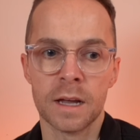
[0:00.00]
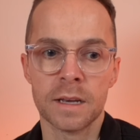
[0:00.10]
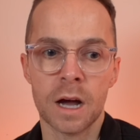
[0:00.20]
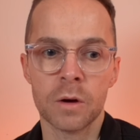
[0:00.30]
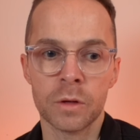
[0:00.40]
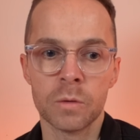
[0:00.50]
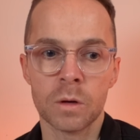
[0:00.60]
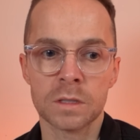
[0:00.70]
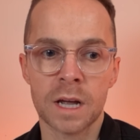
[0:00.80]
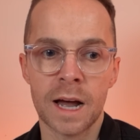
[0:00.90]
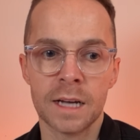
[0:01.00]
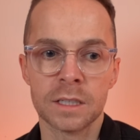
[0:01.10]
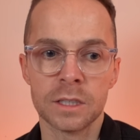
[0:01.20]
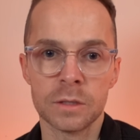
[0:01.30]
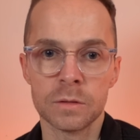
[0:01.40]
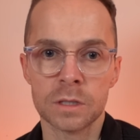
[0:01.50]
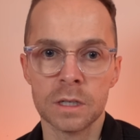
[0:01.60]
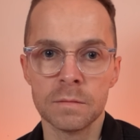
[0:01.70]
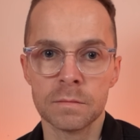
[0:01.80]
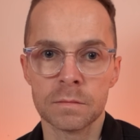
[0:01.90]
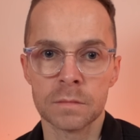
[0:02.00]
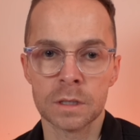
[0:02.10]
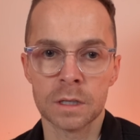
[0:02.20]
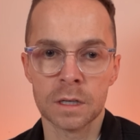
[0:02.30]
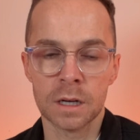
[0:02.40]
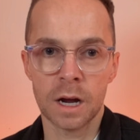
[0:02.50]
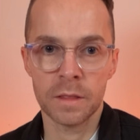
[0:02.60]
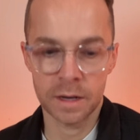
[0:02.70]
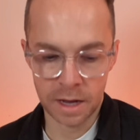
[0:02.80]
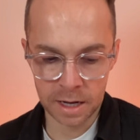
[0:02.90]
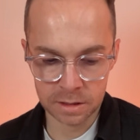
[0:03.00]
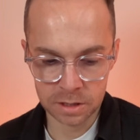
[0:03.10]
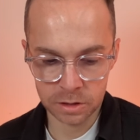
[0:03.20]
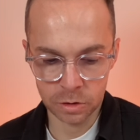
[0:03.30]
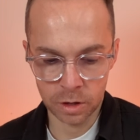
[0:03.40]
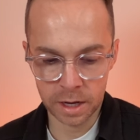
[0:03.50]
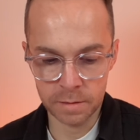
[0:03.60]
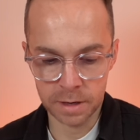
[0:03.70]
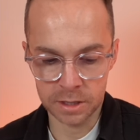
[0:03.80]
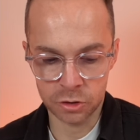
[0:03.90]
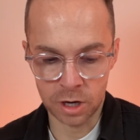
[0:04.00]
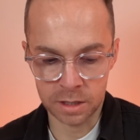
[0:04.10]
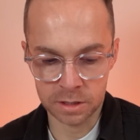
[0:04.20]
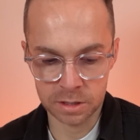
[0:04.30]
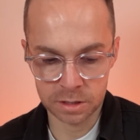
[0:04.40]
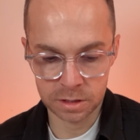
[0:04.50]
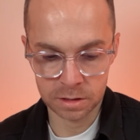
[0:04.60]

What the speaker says: Now you want to add a user and then enter your email address.